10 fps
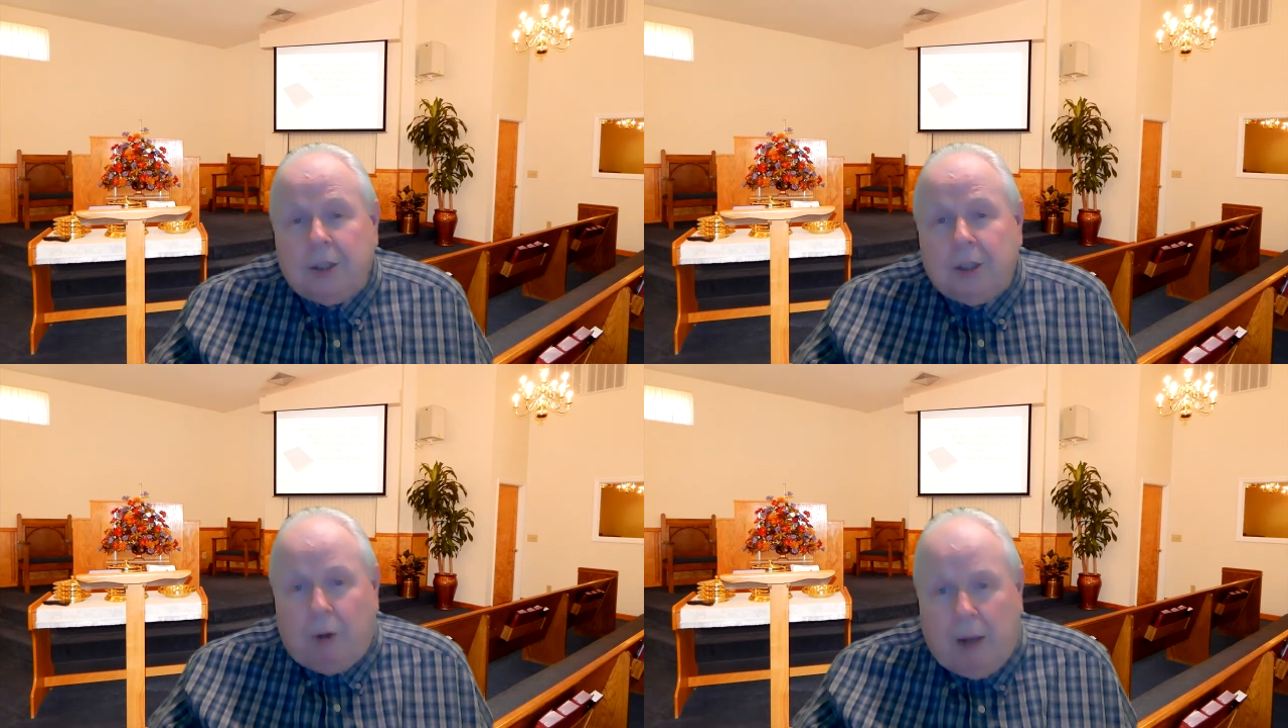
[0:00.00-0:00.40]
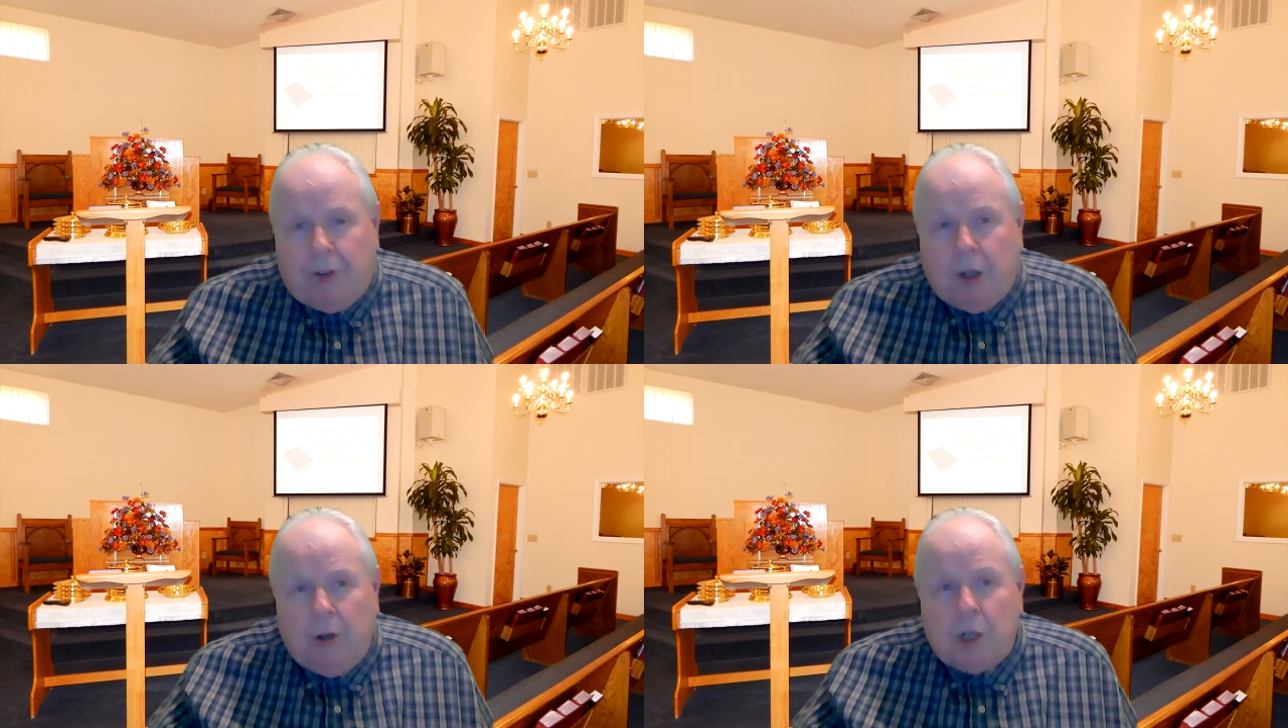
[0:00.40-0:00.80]
took
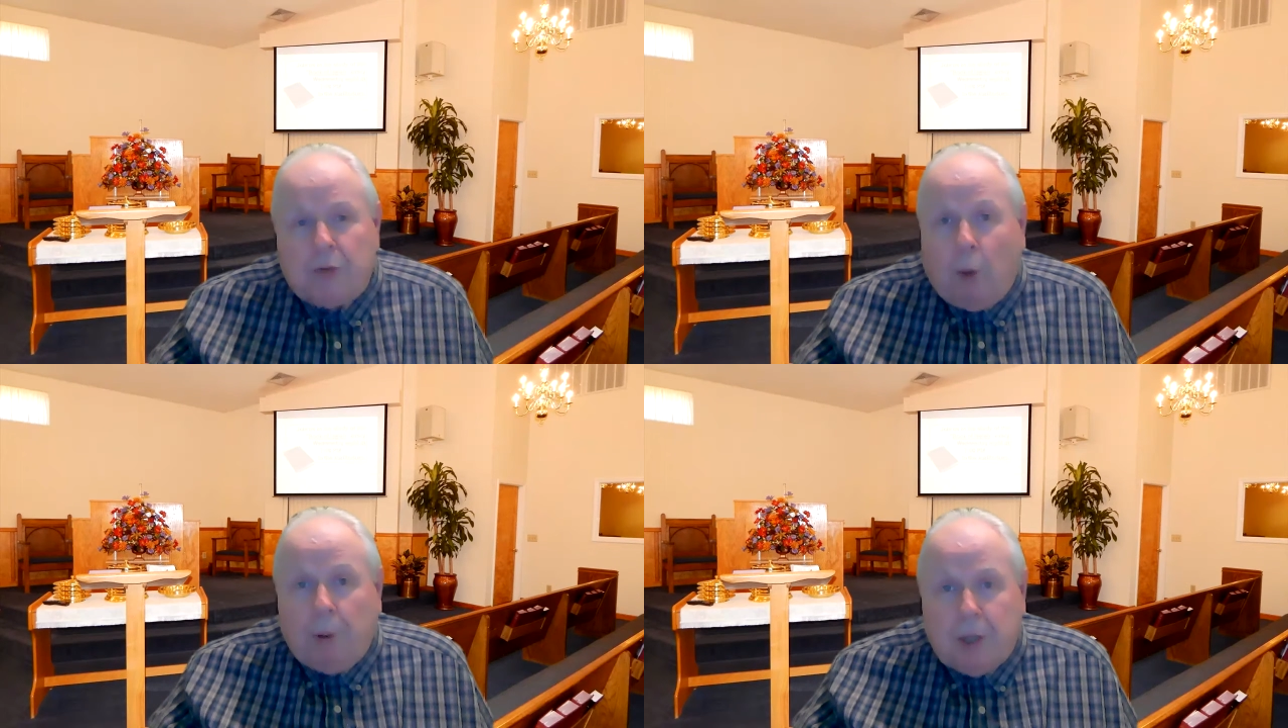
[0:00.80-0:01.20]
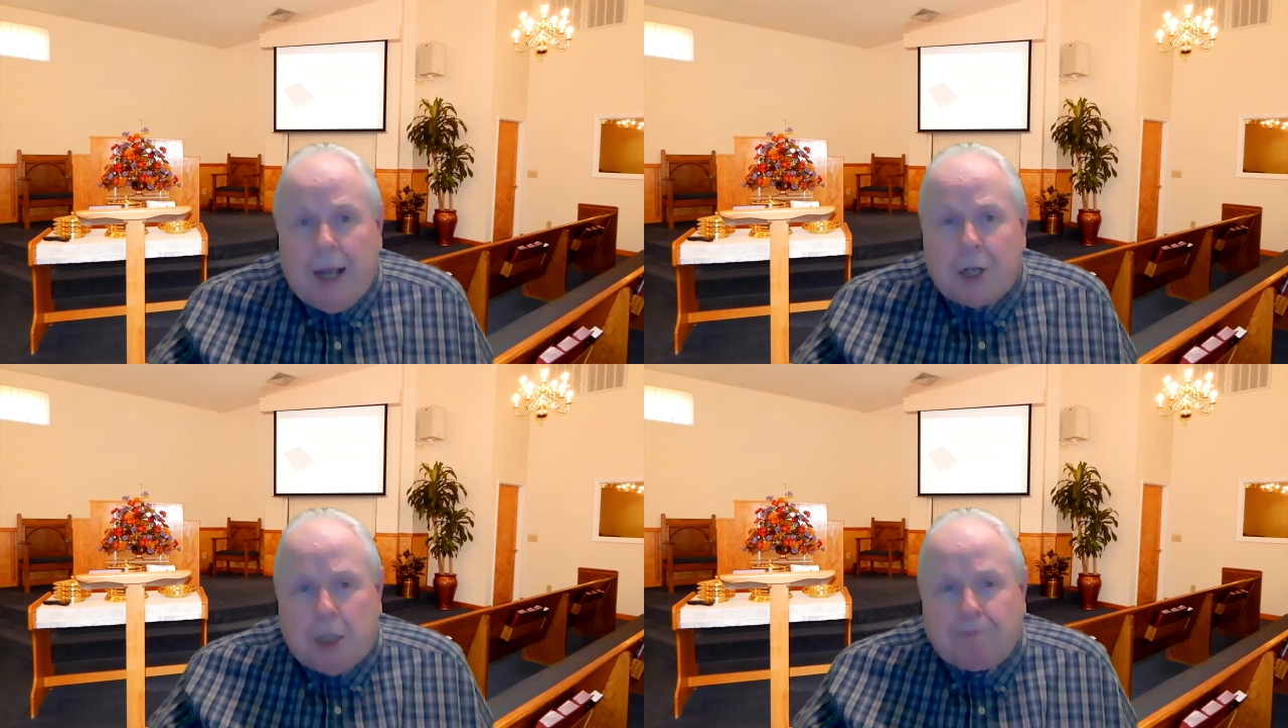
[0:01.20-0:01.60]
refuge for
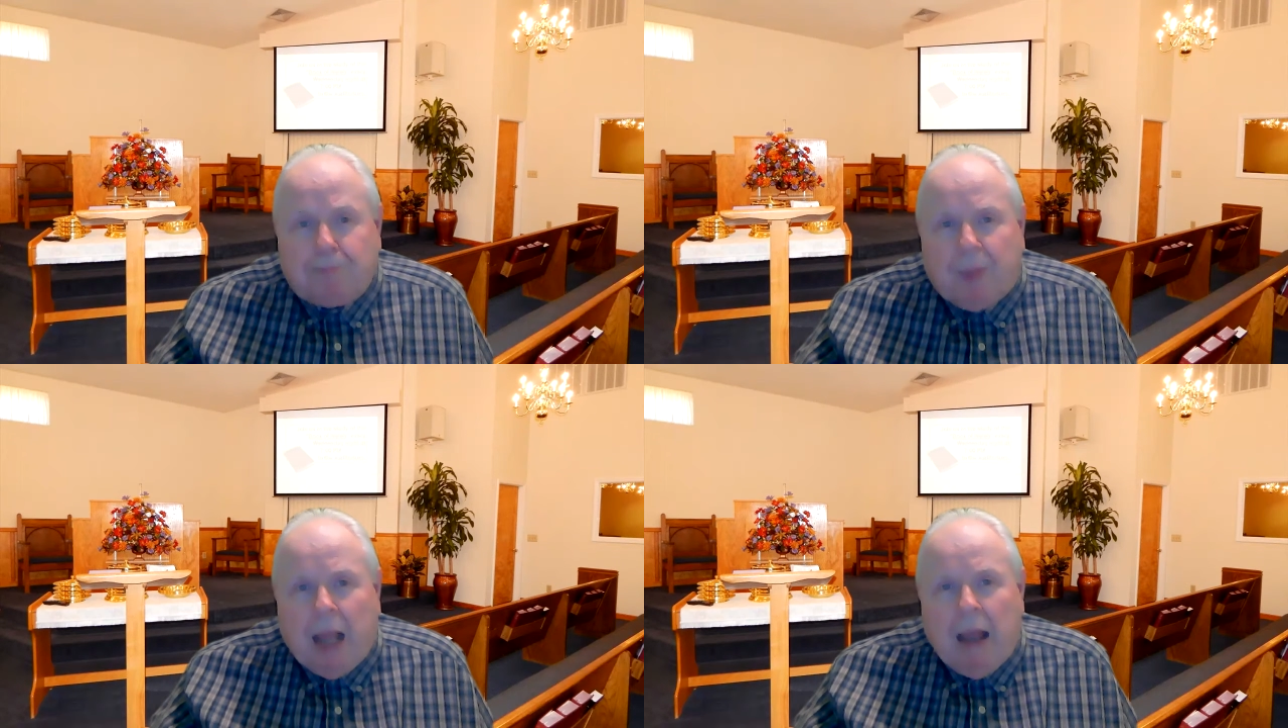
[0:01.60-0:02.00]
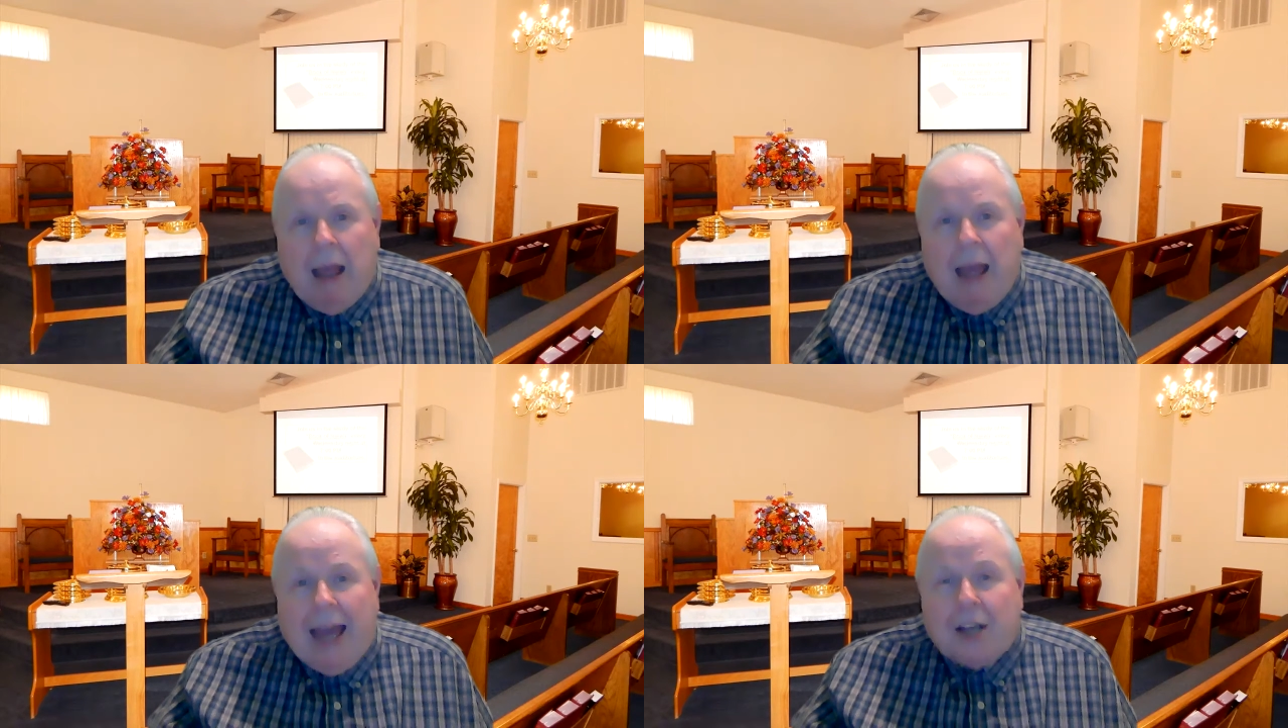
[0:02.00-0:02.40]
protection.
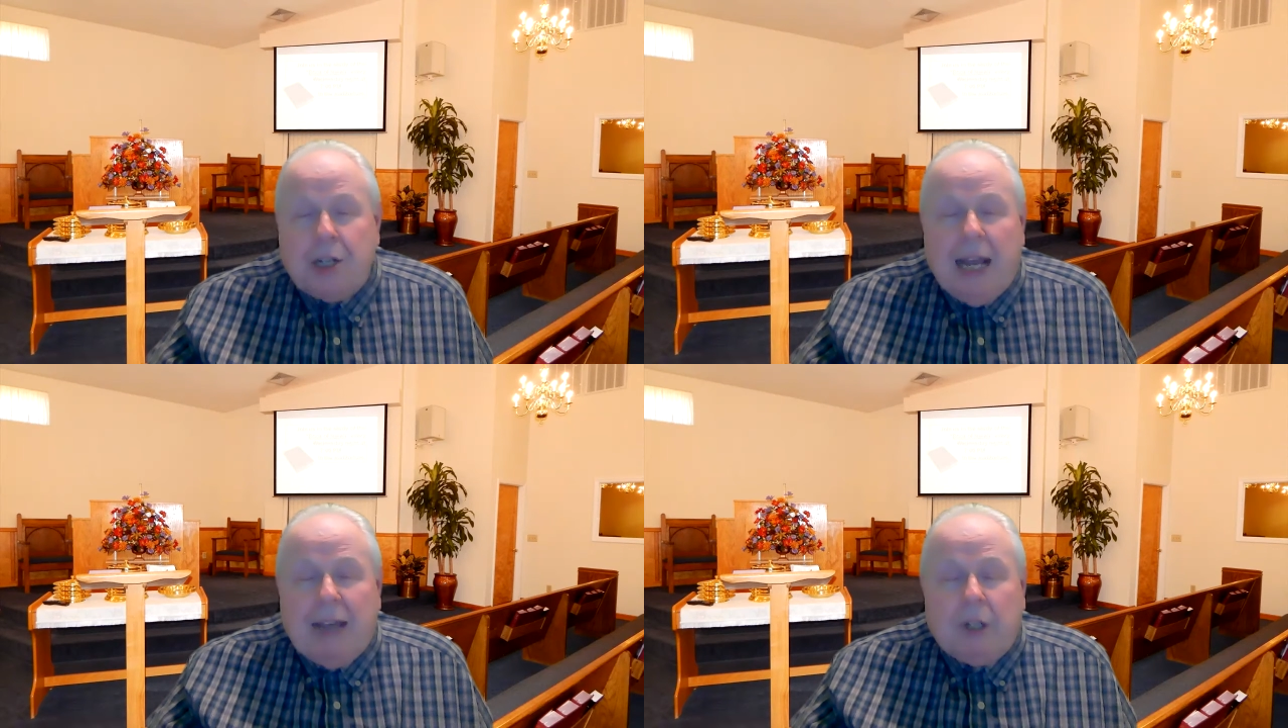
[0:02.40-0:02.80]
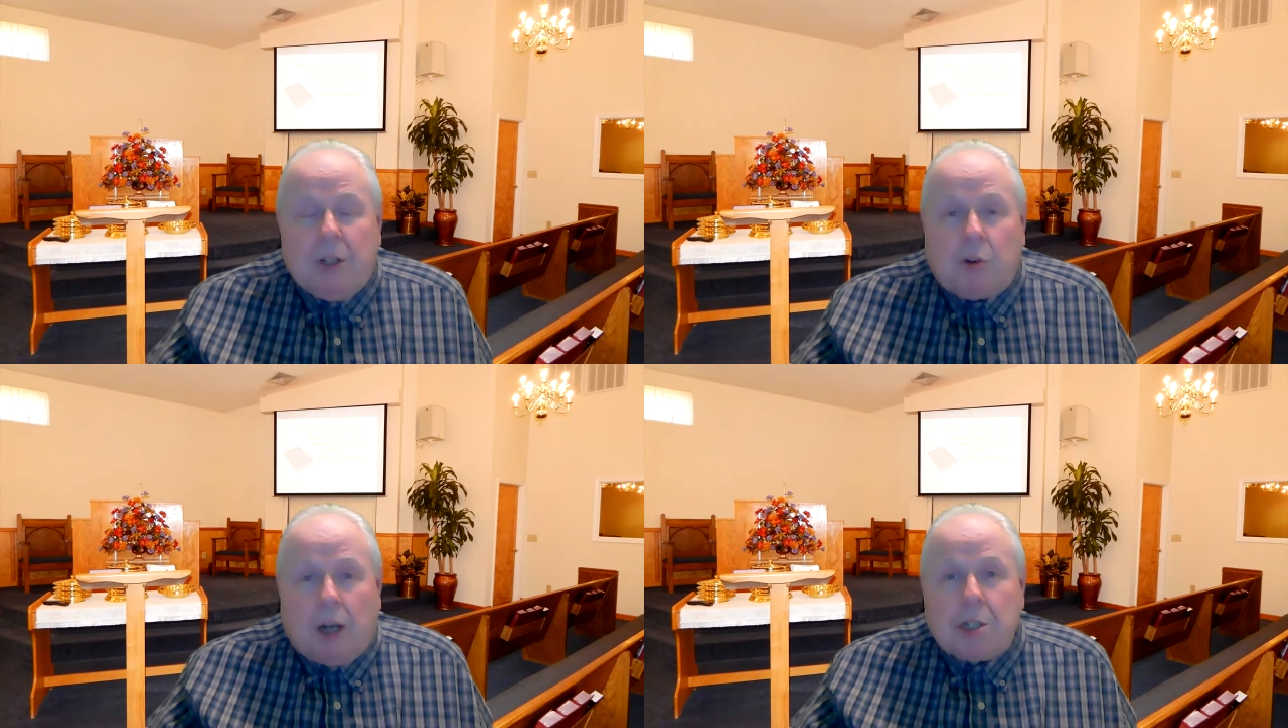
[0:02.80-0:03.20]
As
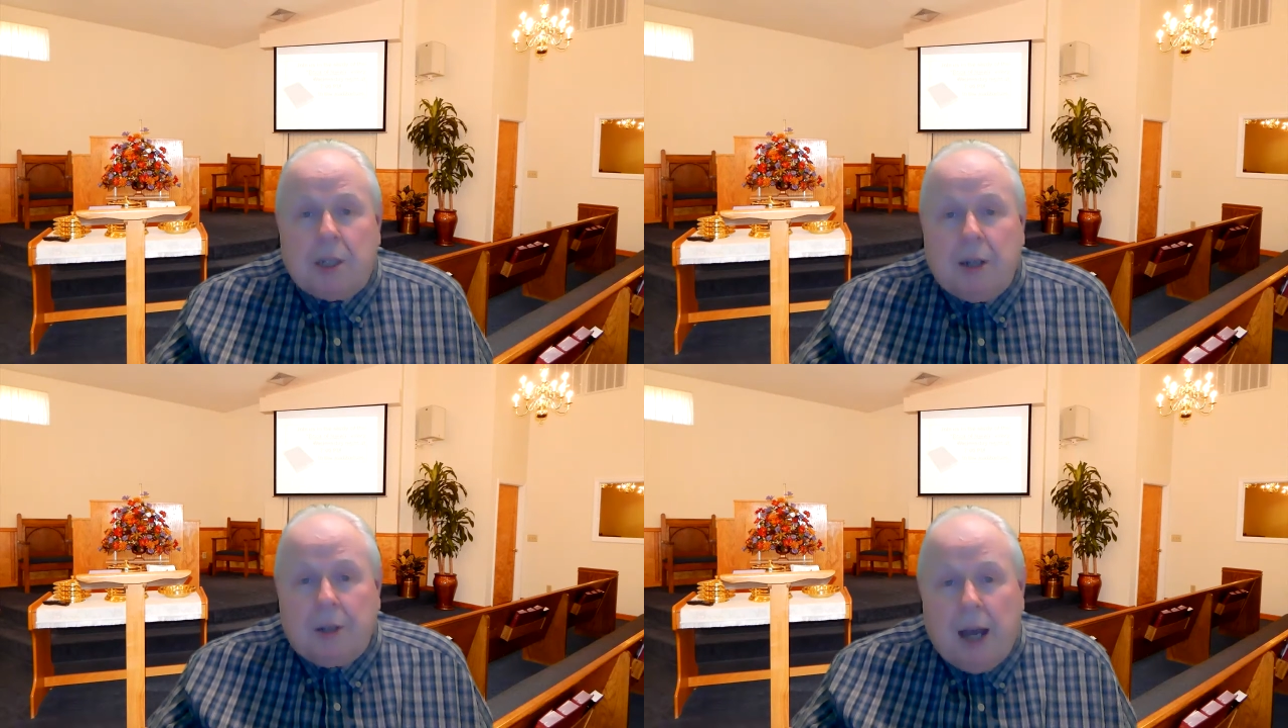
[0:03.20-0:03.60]
David trusted